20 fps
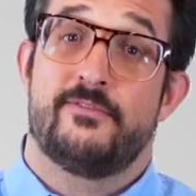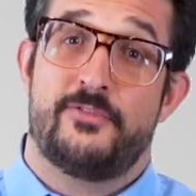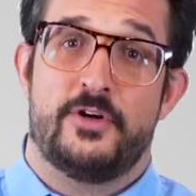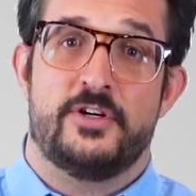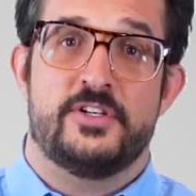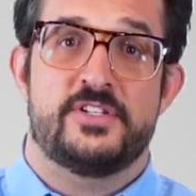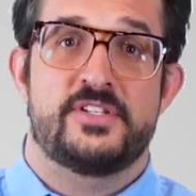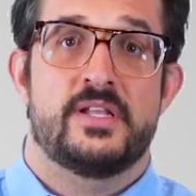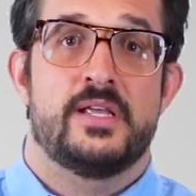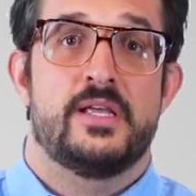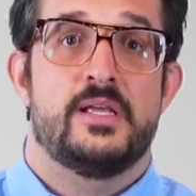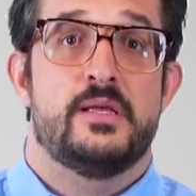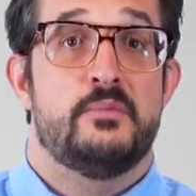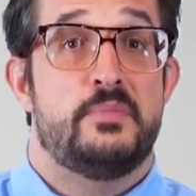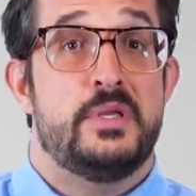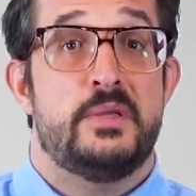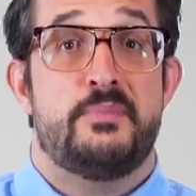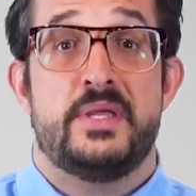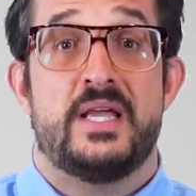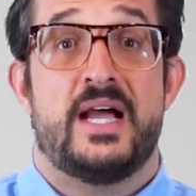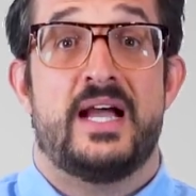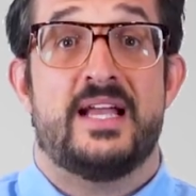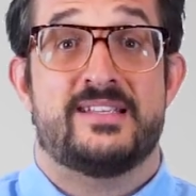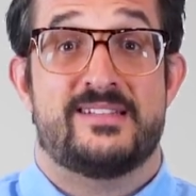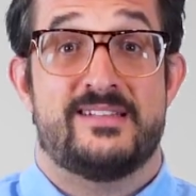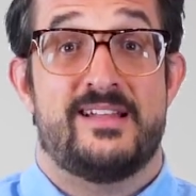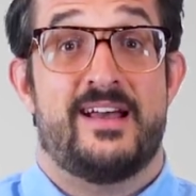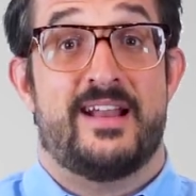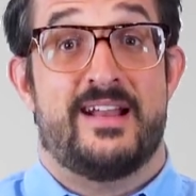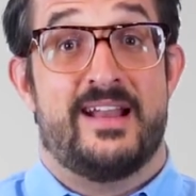First, BPI is
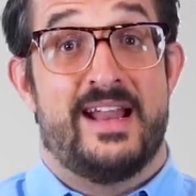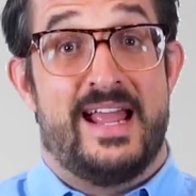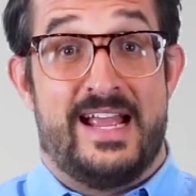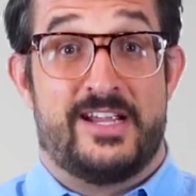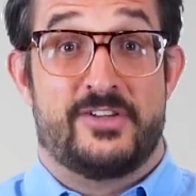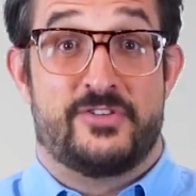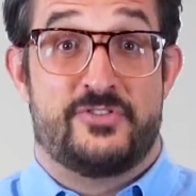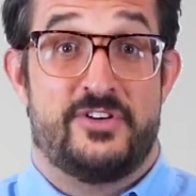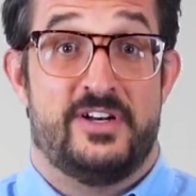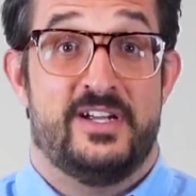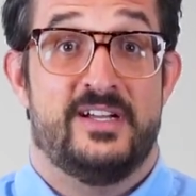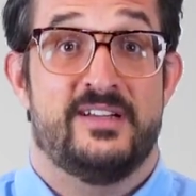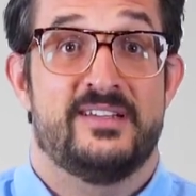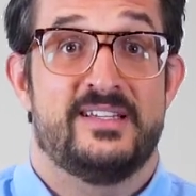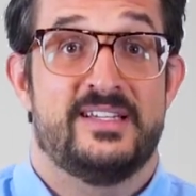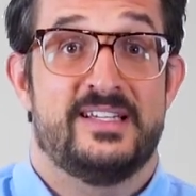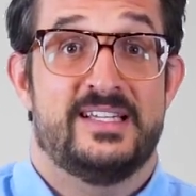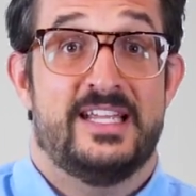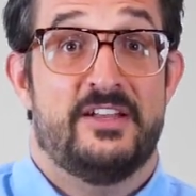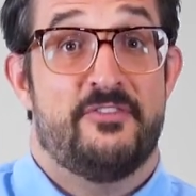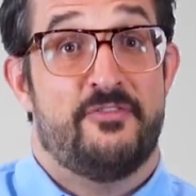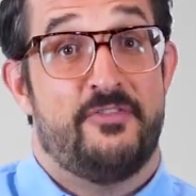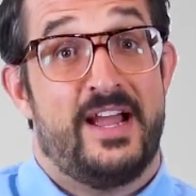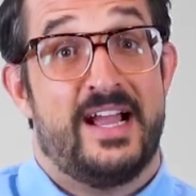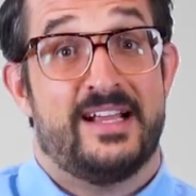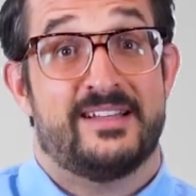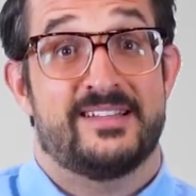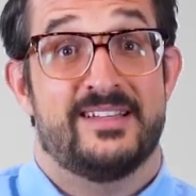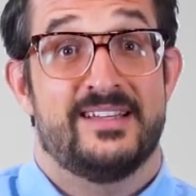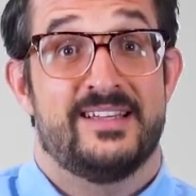not an extra. In
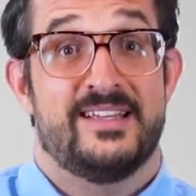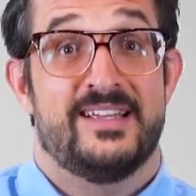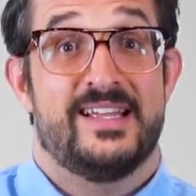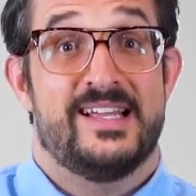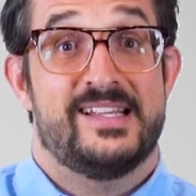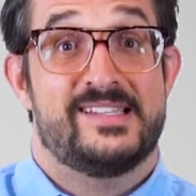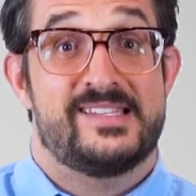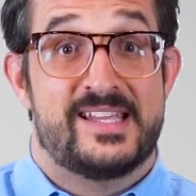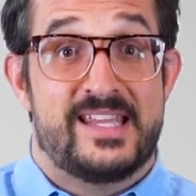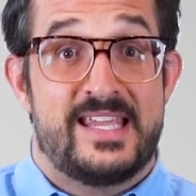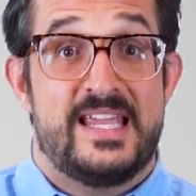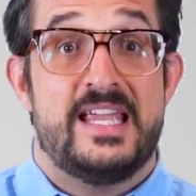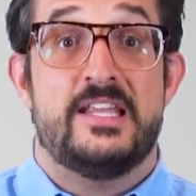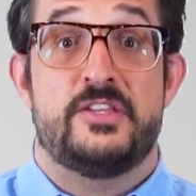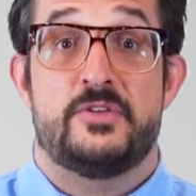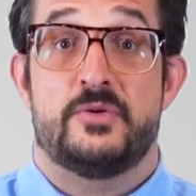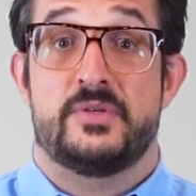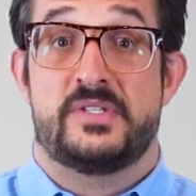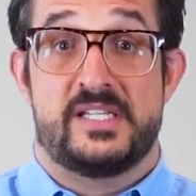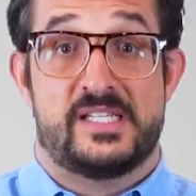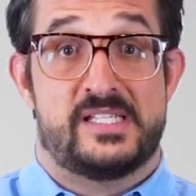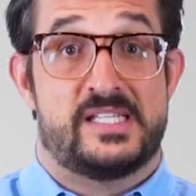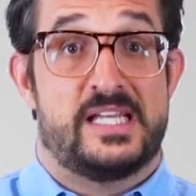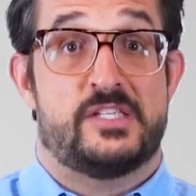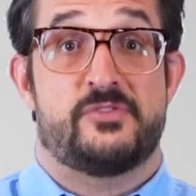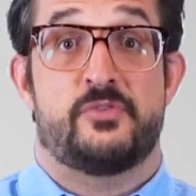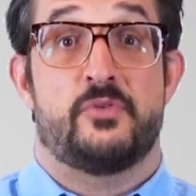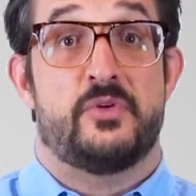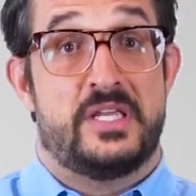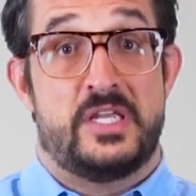fact, it's the key to a
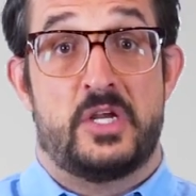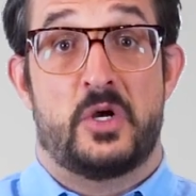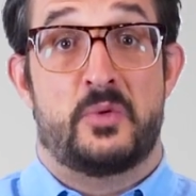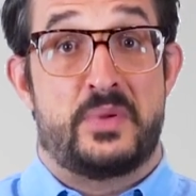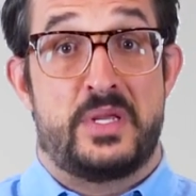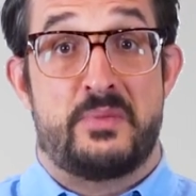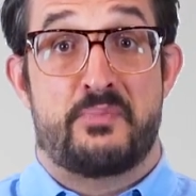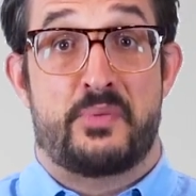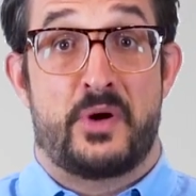successful ERP